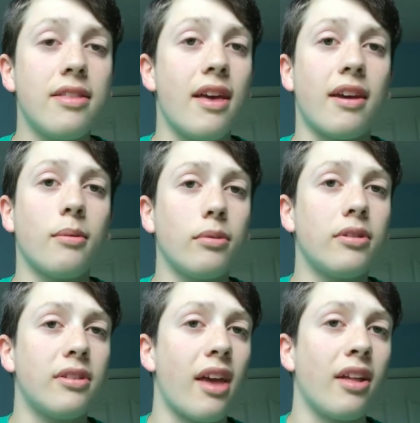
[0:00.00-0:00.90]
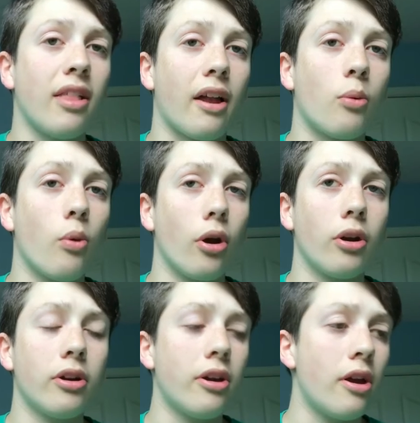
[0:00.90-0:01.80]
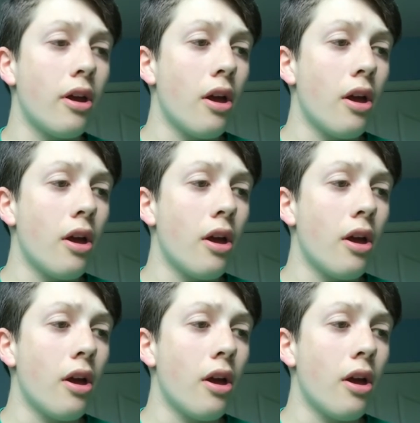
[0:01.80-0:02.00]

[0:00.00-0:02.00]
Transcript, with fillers: that could take a lot of work.